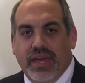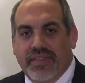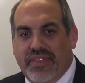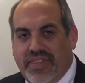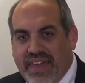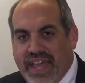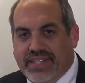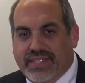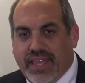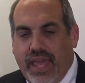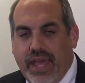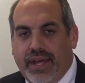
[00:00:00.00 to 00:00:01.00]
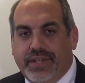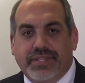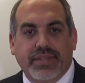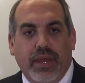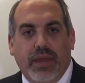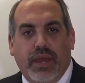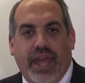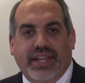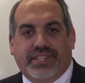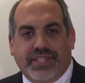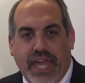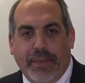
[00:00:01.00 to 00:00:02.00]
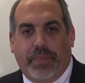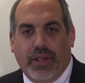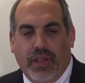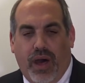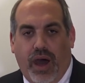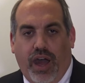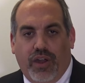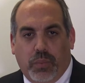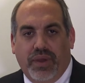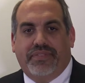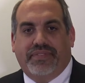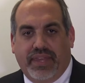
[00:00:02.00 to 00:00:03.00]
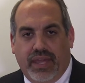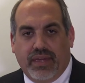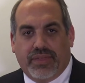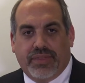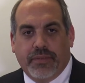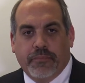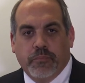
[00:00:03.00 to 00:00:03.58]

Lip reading: This is a SAPA law with teeth.